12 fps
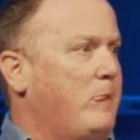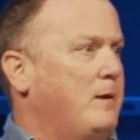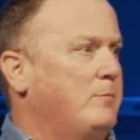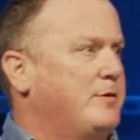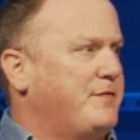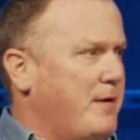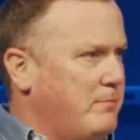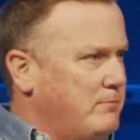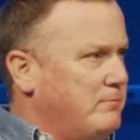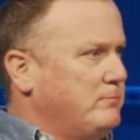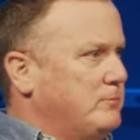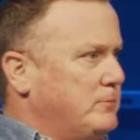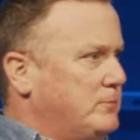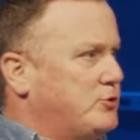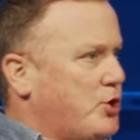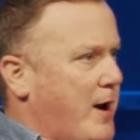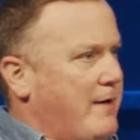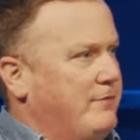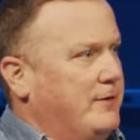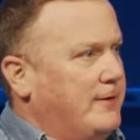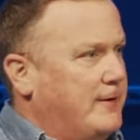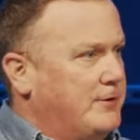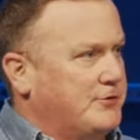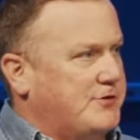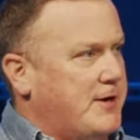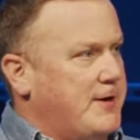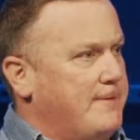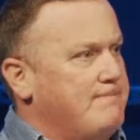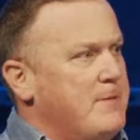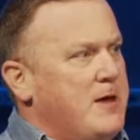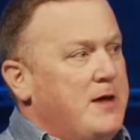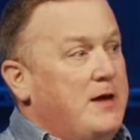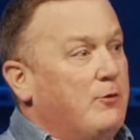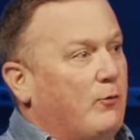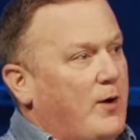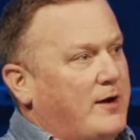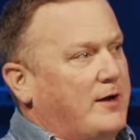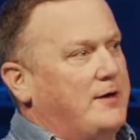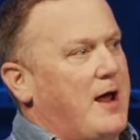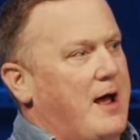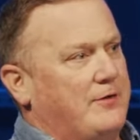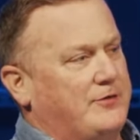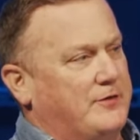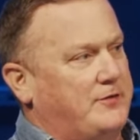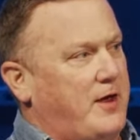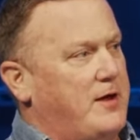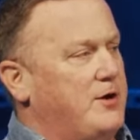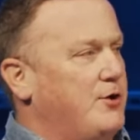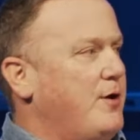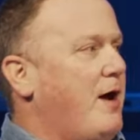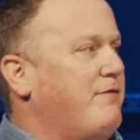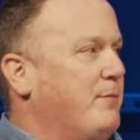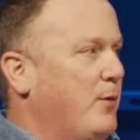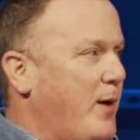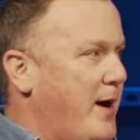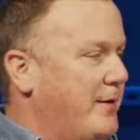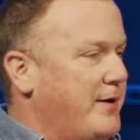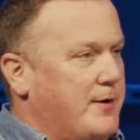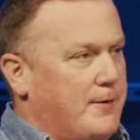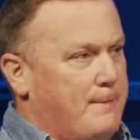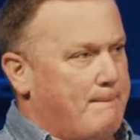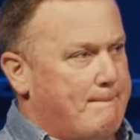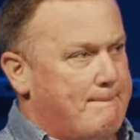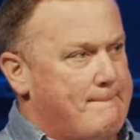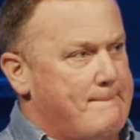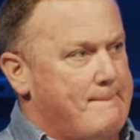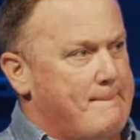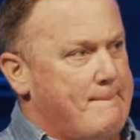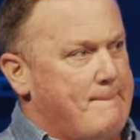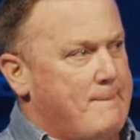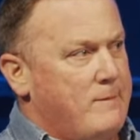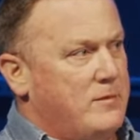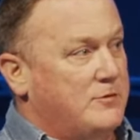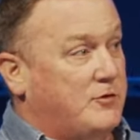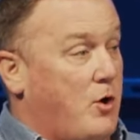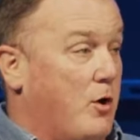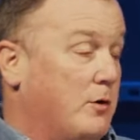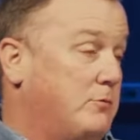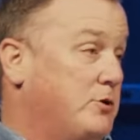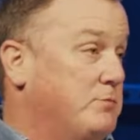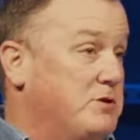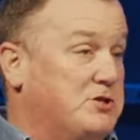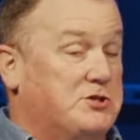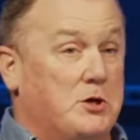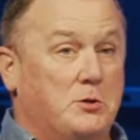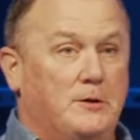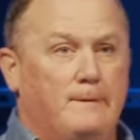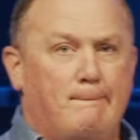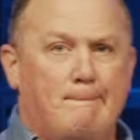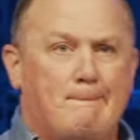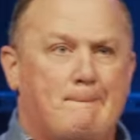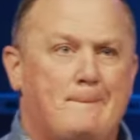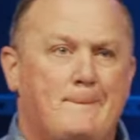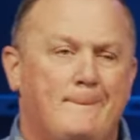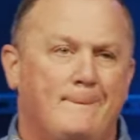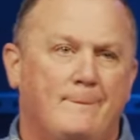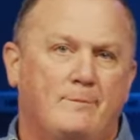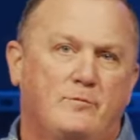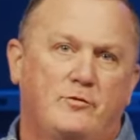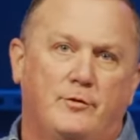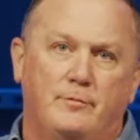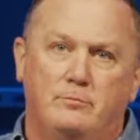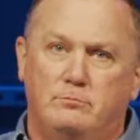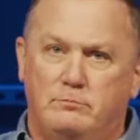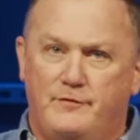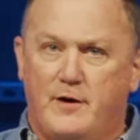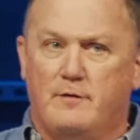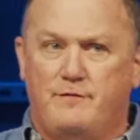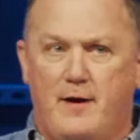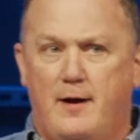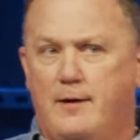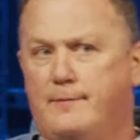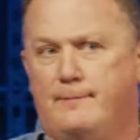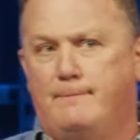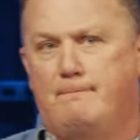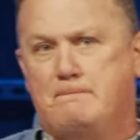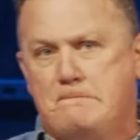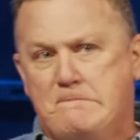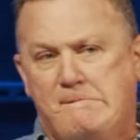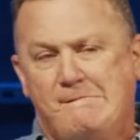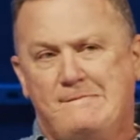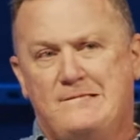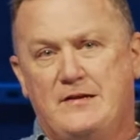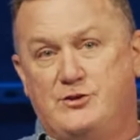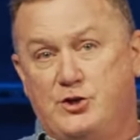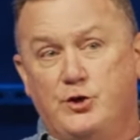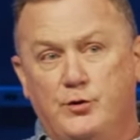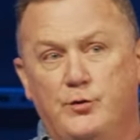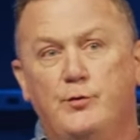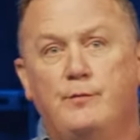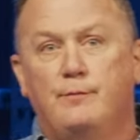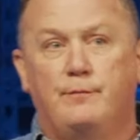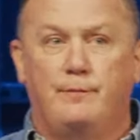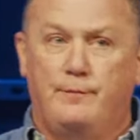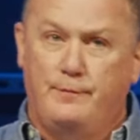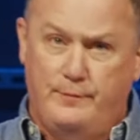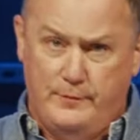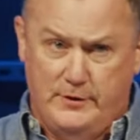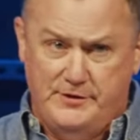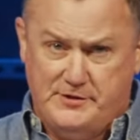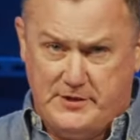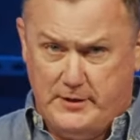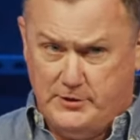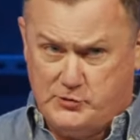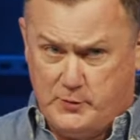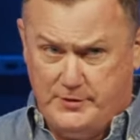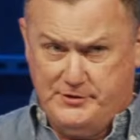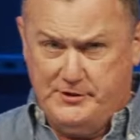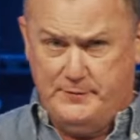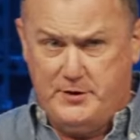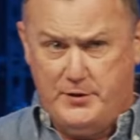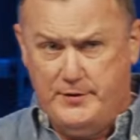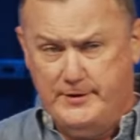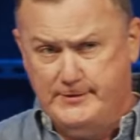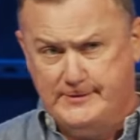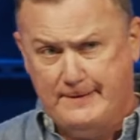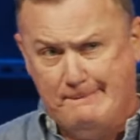But if I'm traveling, it'll say, it recognizes, hey, you're not from around here. This card could be stolen. So to verify it's you, at least tell us where the zip code is.